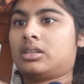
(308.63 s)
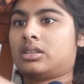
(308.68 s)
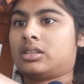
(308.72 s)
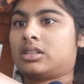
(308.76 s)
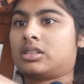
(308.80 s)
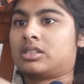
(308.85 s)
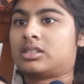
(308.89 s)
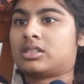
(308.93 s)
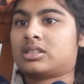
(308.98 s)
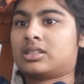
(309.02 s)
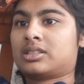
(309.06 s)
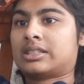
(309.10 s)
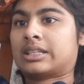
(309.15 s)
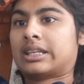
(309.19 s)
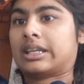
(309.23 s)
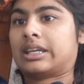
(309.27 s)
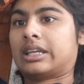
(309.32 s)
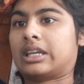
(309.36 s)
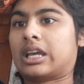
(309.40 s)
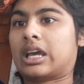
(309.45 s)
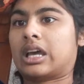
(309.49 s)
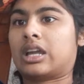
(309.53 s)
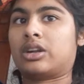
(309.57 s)
because, like,
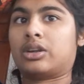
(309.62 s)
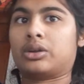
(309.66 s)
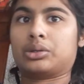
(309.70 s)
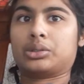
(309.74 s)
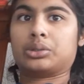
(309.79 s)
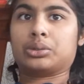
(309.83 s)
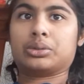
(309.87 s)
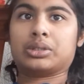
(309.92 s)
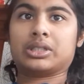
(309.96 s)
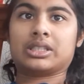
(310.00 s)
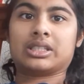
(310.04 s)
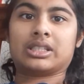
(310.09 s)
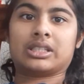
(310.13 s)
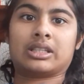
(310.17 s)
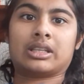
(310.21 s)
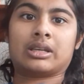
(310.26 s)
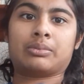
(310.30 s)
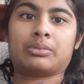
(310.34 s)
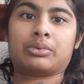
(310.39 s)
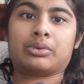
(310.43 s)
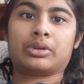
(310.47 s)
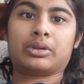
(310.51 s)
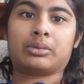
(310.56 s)
he had no choice at
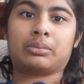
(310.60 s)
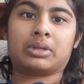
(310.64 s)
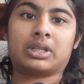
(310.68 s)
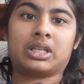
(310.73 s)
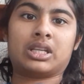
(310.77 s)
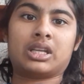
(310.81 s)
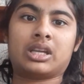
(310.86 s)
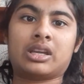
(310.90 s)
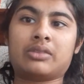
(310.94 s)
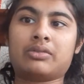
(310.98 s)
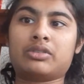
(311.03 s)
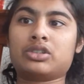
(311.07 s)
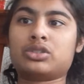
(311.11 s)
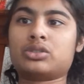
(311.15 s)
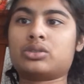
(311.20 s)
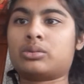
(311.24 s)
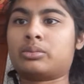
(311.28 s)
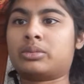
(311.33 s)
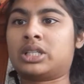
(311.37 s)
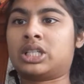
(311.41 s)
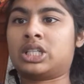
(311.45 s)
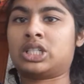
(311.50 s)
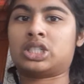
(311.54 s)
that point. But he gave her so
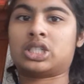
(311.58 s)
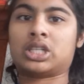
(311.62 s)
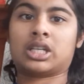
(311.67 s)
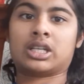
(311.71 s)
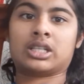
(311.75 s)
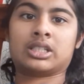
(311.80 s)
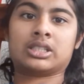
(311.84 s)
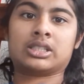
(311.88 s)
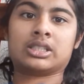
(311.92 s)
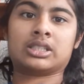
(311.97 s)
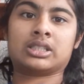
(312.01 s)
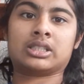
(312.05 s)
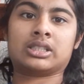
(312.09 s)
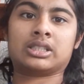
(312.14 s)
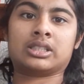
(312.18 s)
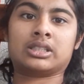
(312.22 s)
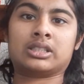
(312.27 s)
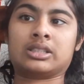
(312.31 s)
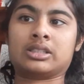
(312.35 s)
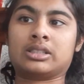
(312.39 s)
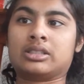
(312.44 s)
many chances.